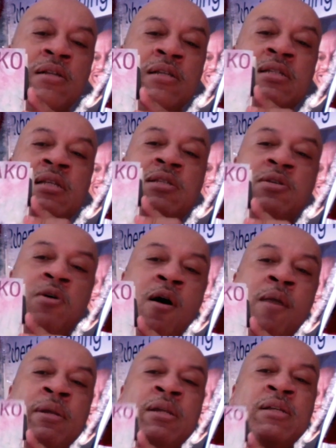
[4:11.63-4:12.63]
This is
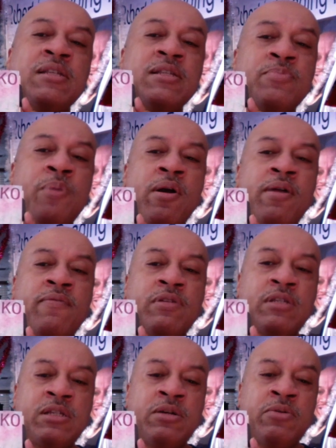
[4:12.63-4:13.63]
Carmen. This is part of a
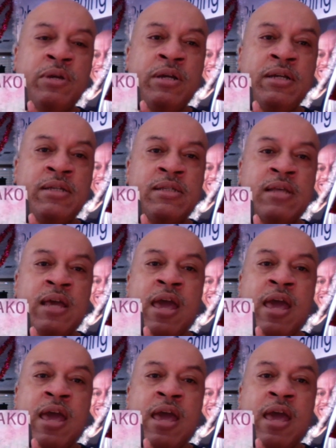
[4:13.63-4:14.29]
series.